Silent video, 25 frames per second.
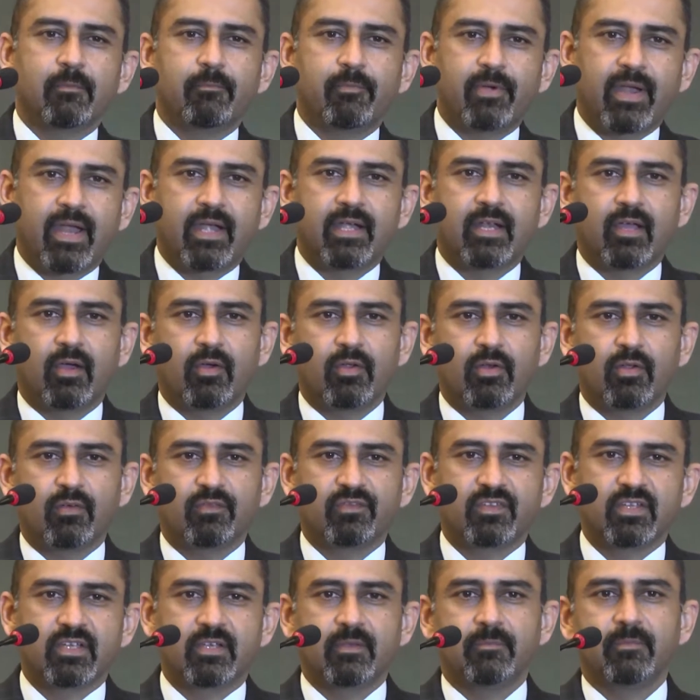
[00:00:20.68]
a breakdown
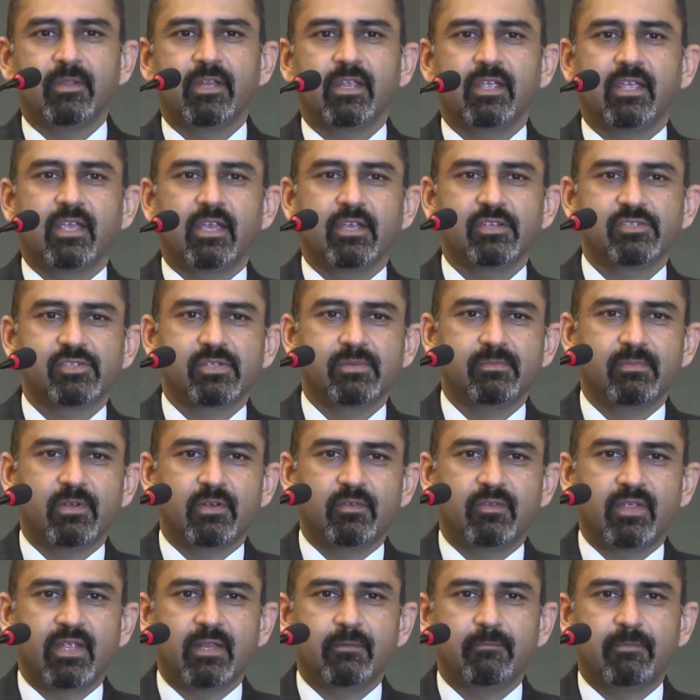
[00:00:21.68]
of the communication
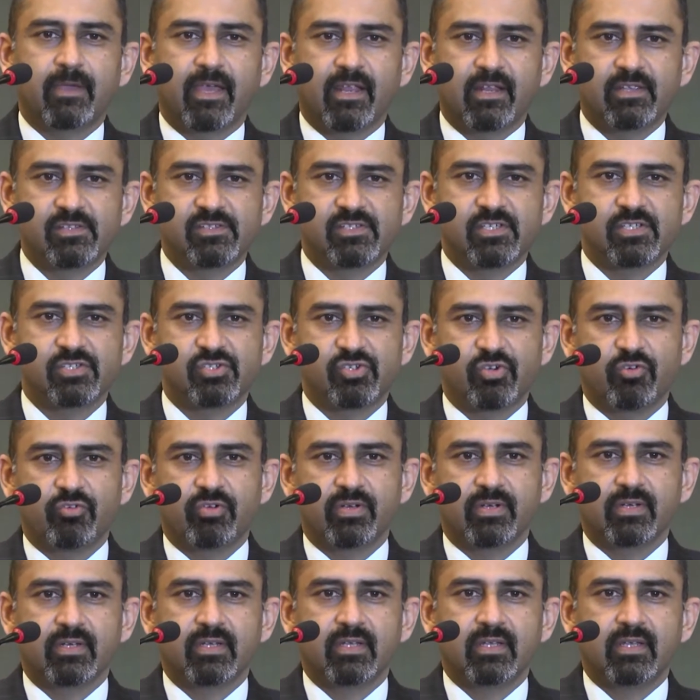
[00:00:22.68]
between parents and
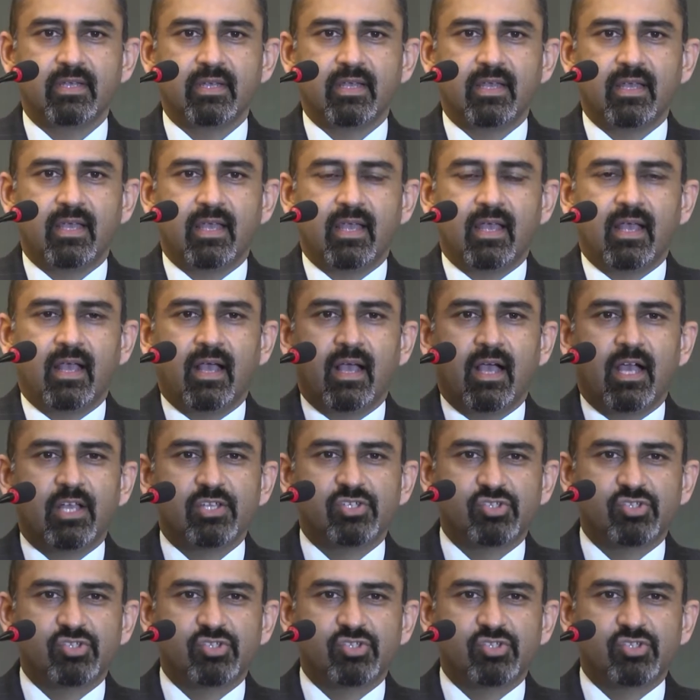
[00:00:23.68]
children. Uh,